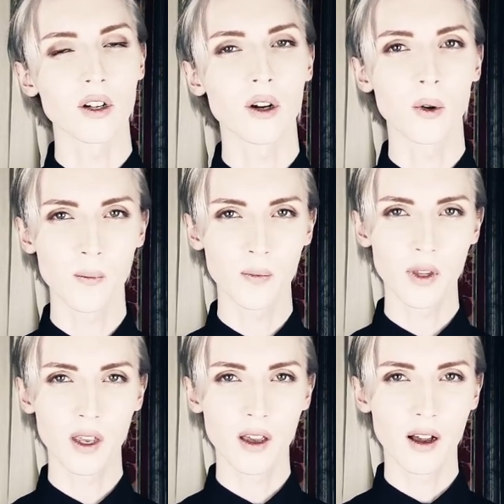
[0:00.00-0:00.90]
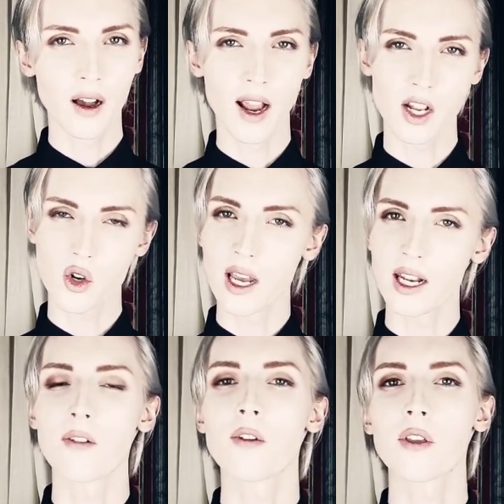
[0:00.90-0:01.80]
You know, I tried
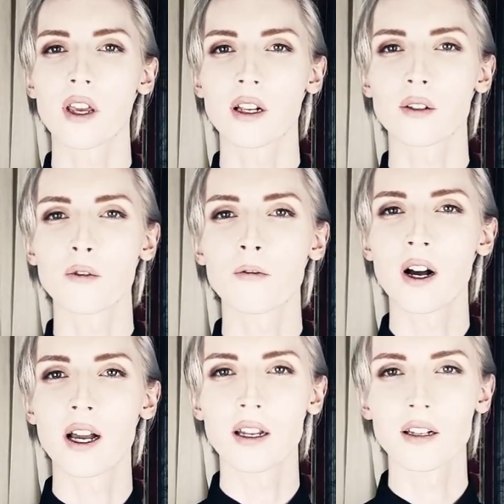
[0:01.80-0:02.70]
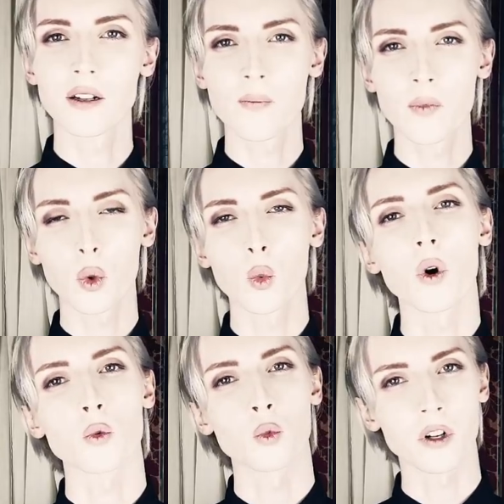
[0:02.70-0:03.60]
everything to find
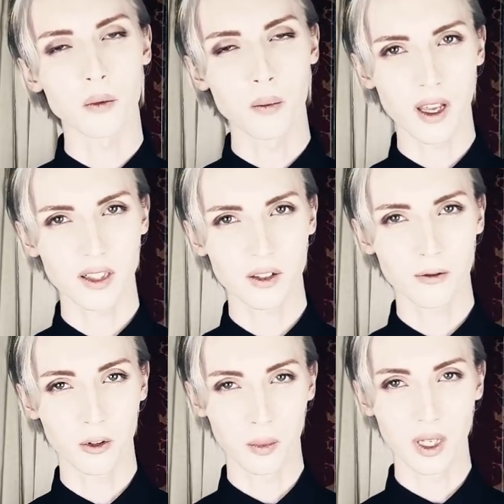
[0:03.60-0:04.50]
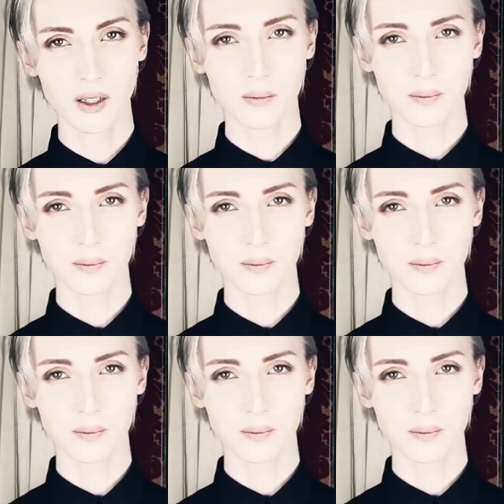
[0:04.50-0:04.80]
what worked best for me,